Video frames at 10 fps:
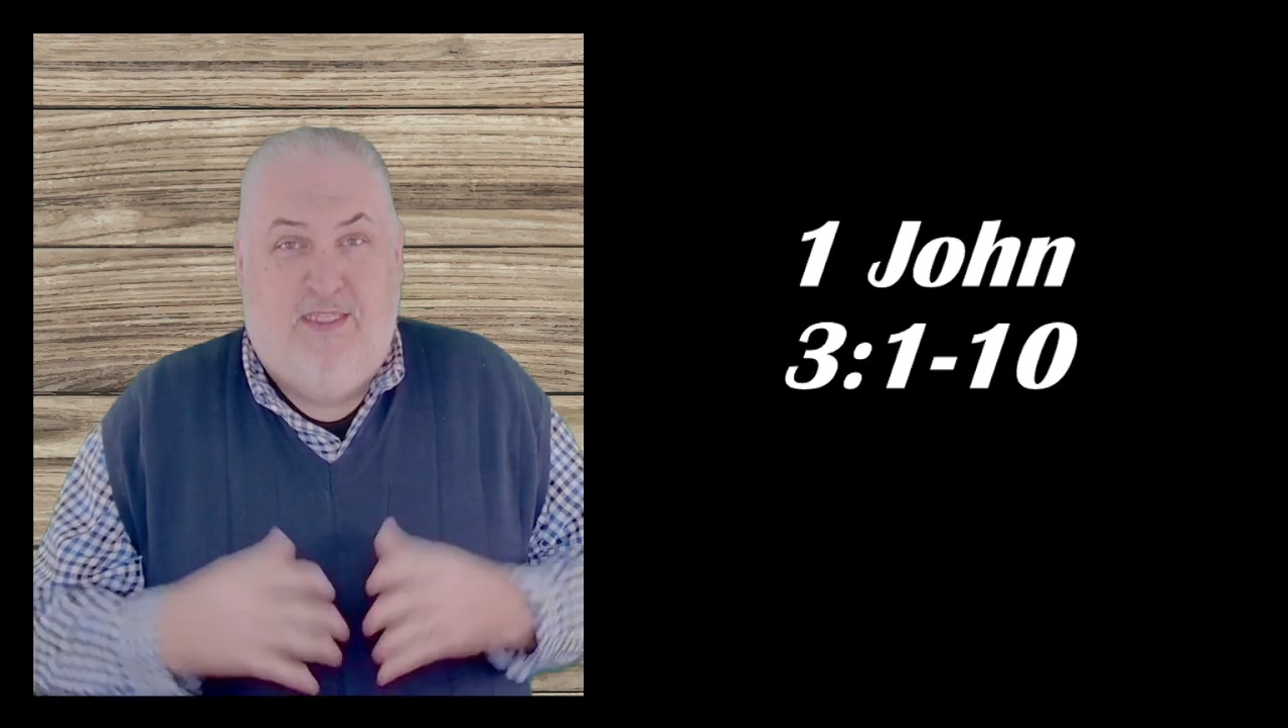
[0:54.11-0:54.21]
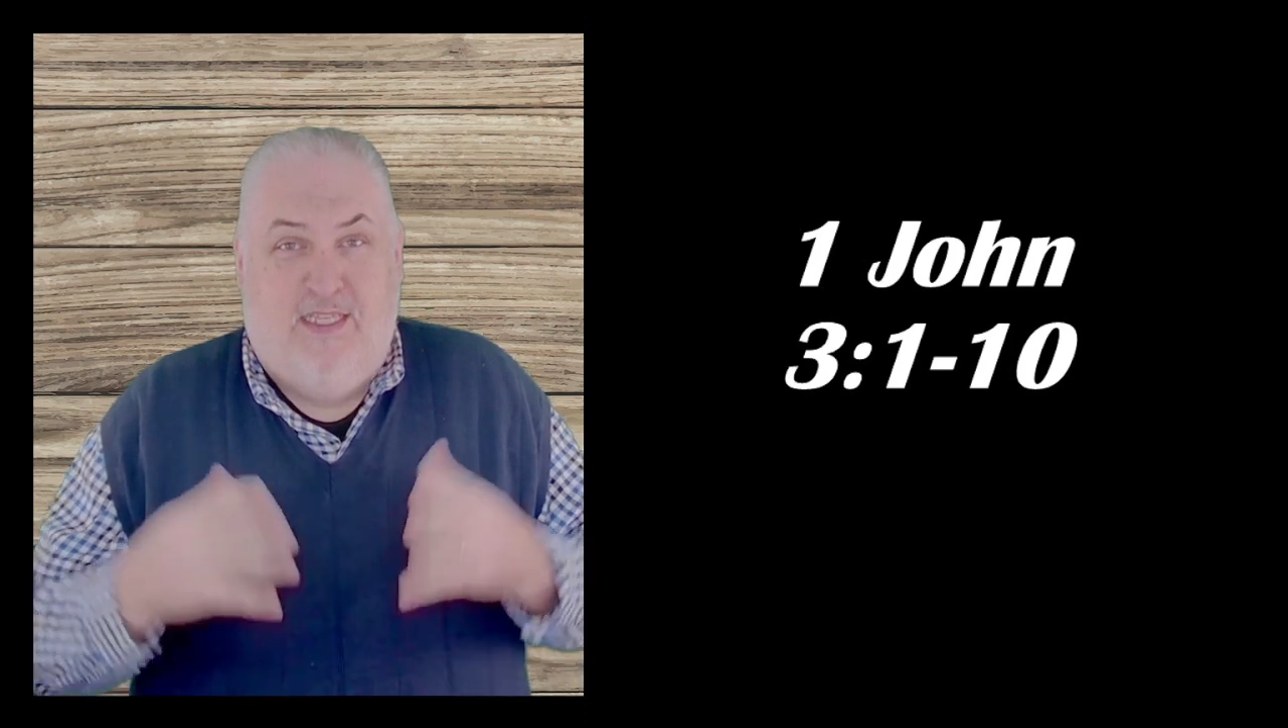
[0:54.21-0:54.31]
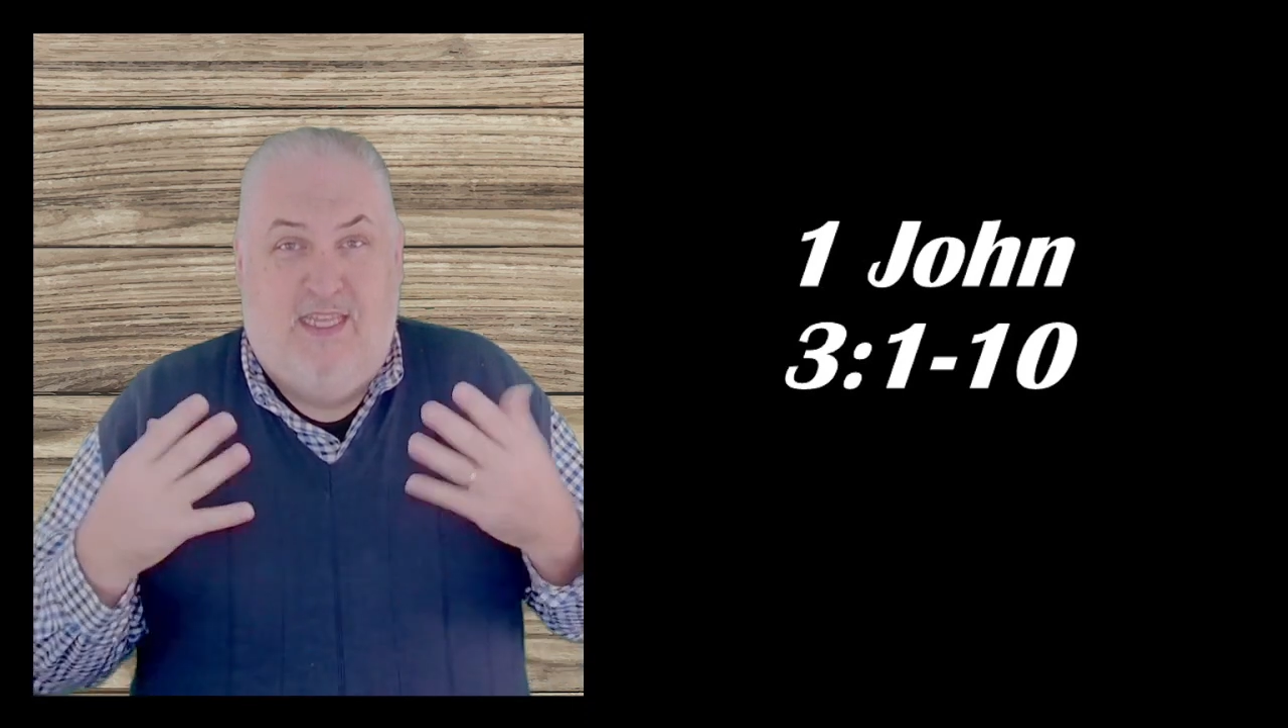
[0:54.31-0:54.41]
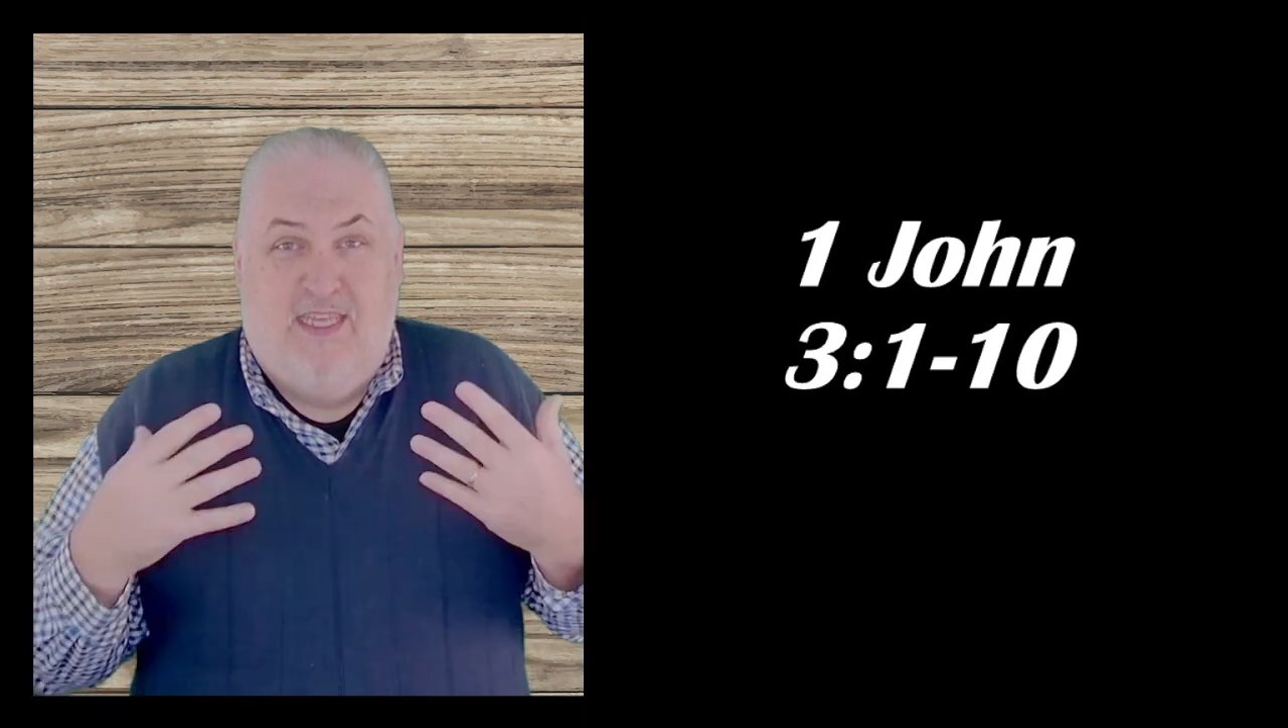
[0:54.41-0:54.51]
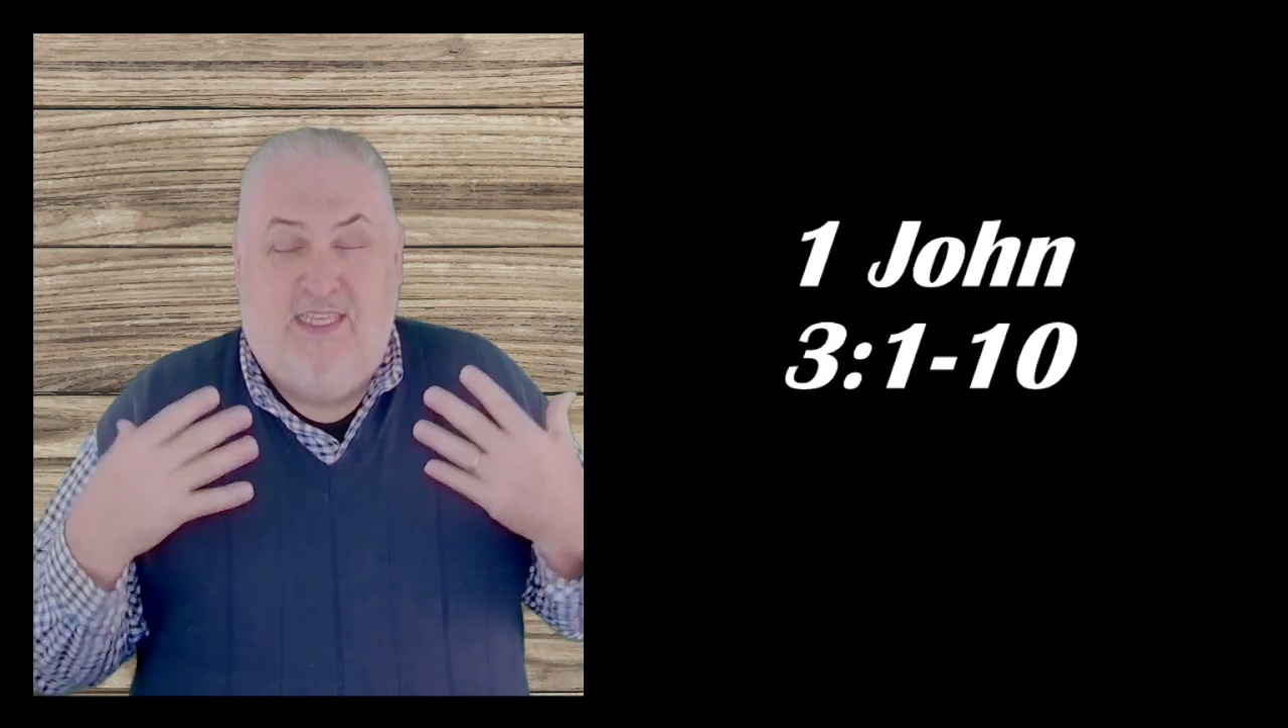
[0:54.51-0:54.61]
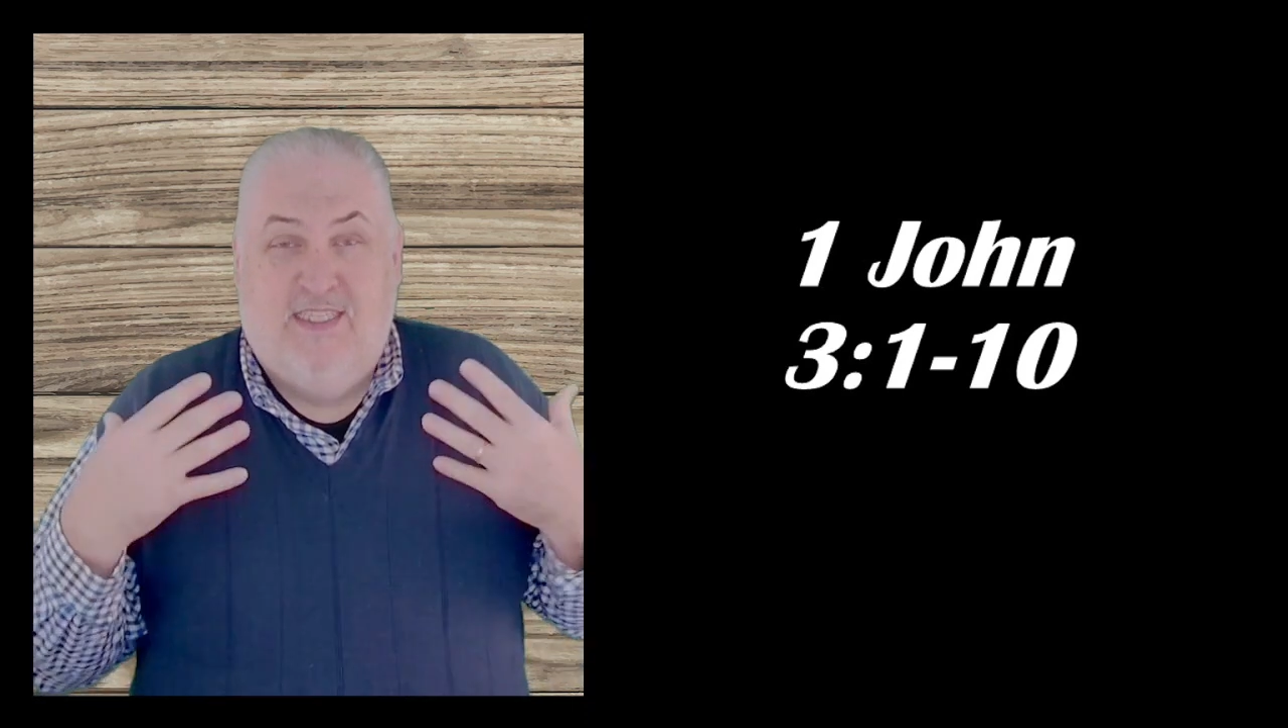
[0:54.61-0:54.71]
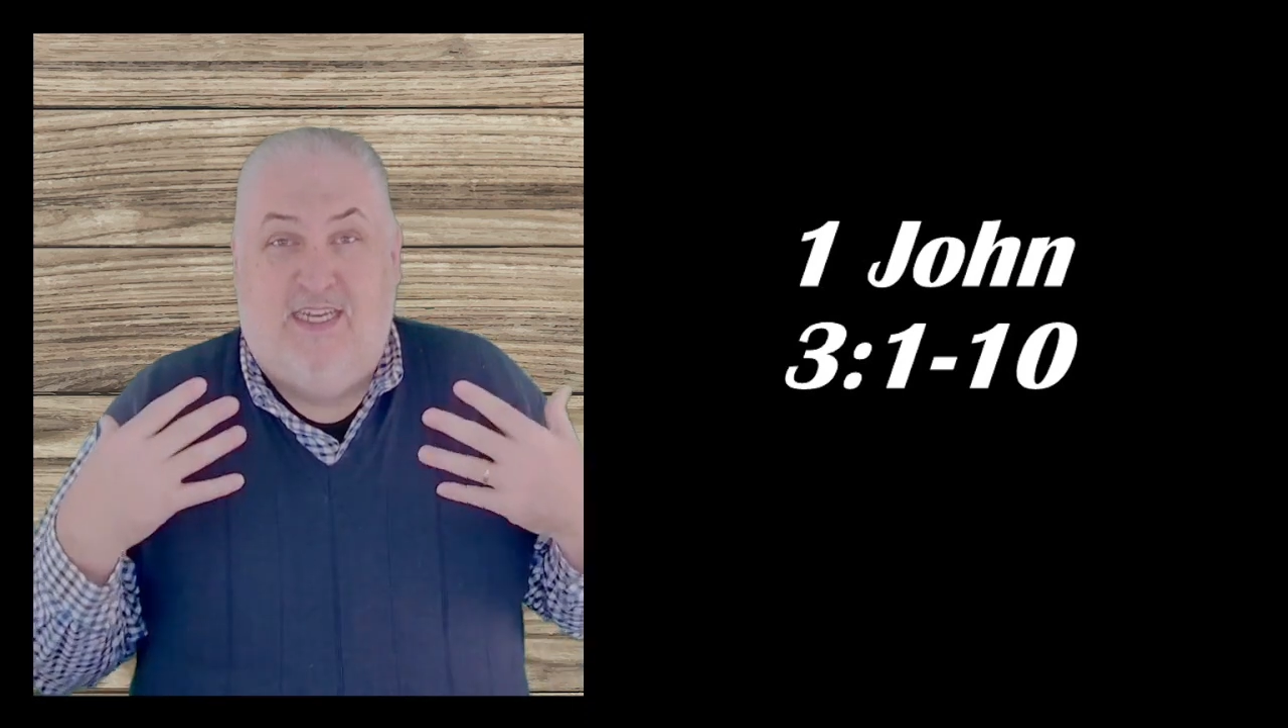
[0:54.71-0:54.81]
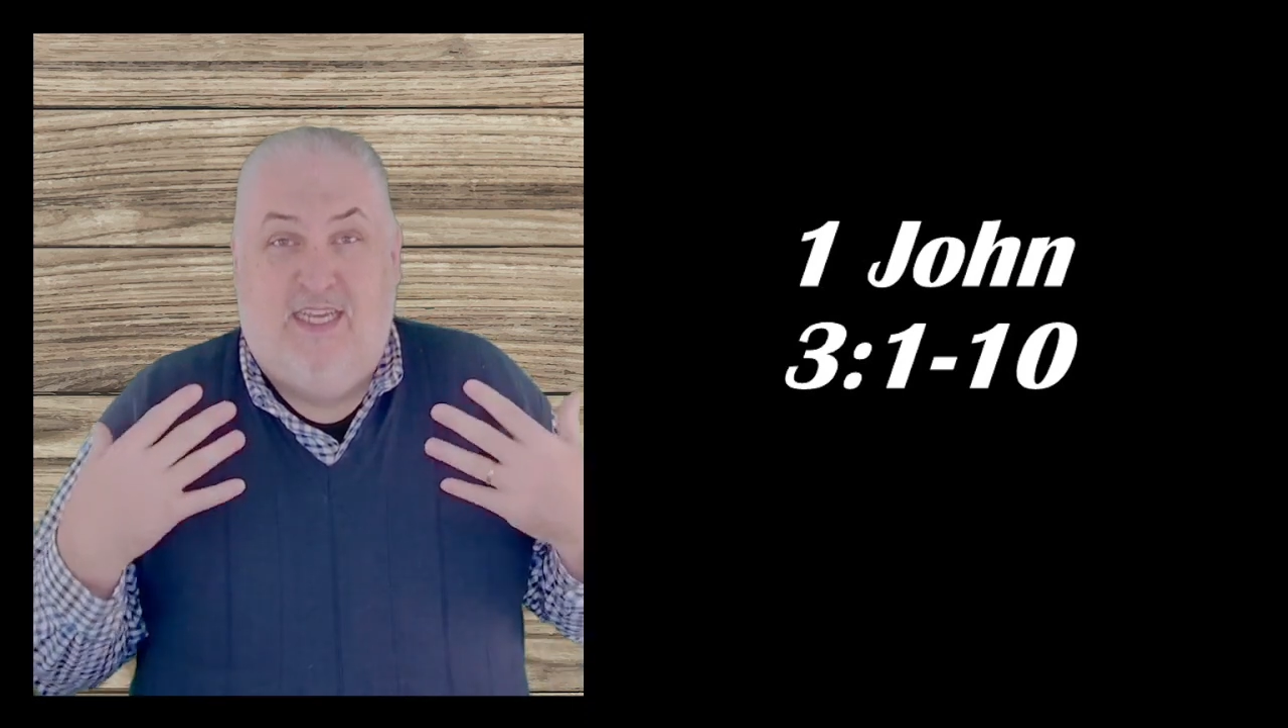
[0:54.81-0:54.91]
and the things that